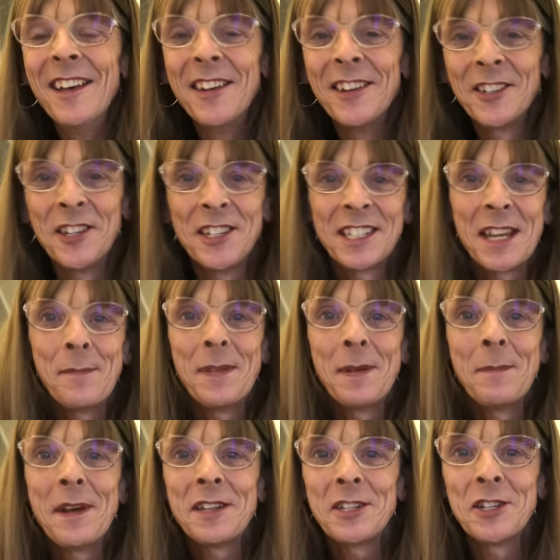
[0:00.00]
she sent me a
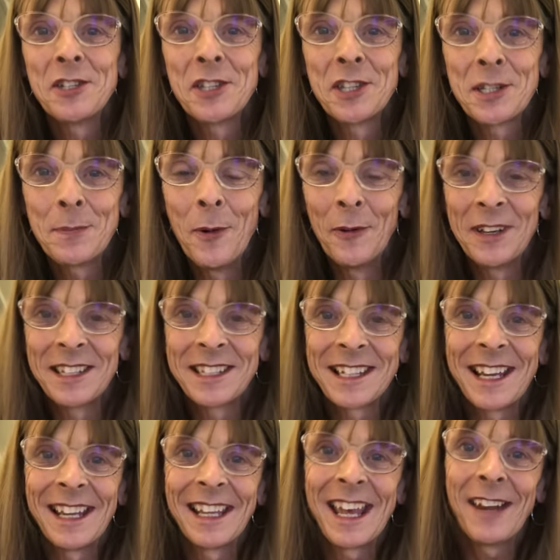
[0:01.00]
message this morning
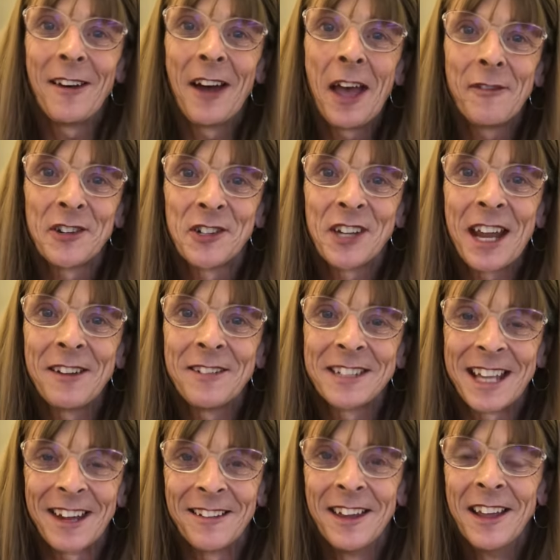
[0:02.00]
saying, can I have a shout
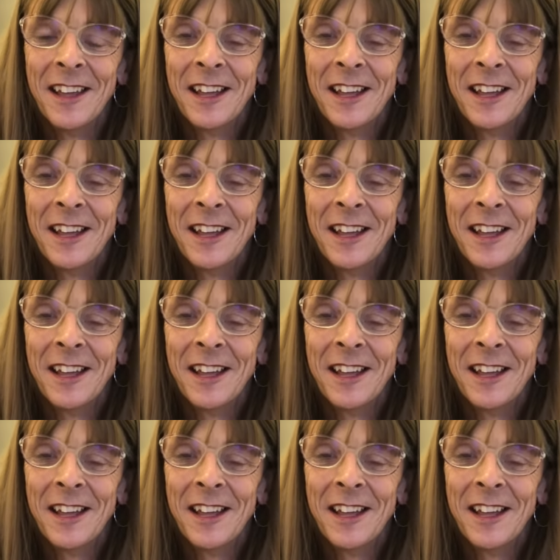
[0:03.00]
out?